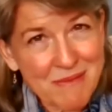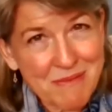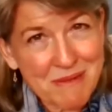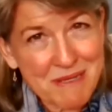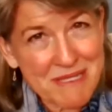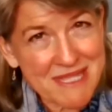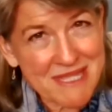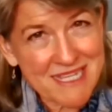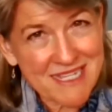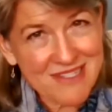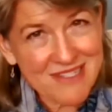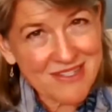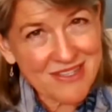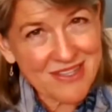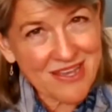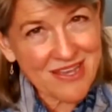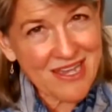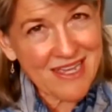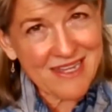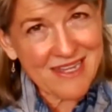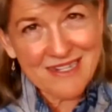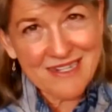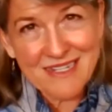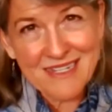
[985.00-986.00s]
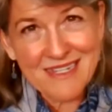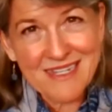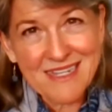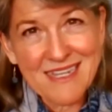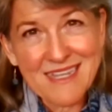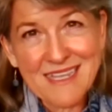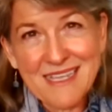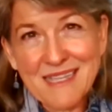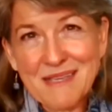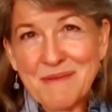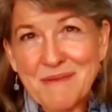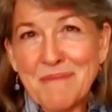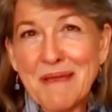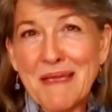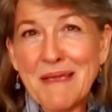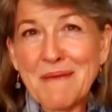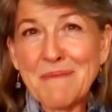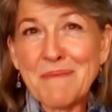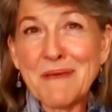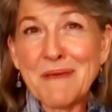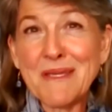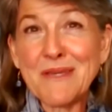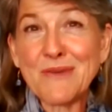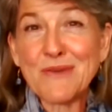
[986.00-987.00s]
about things a lot.
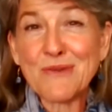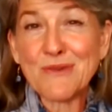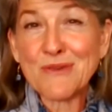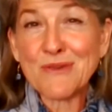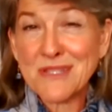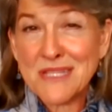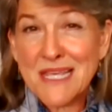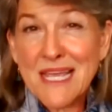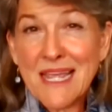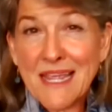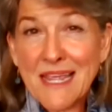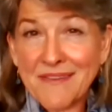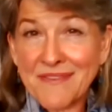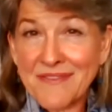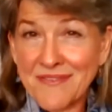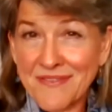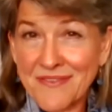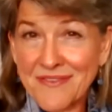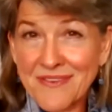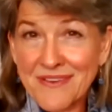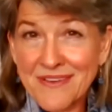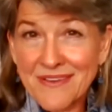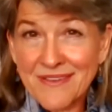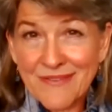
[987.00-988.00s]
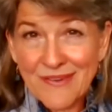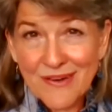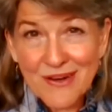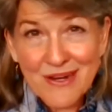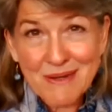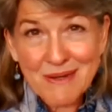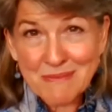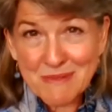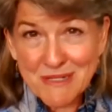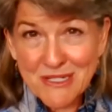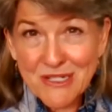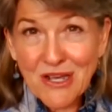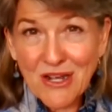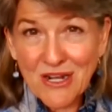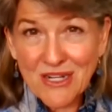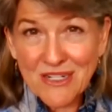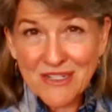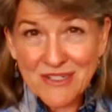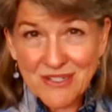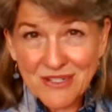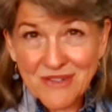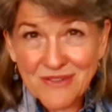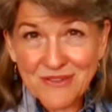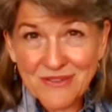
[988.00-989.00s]
Maybe you're safe for him to
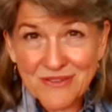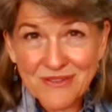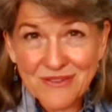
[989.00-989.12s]
talk to.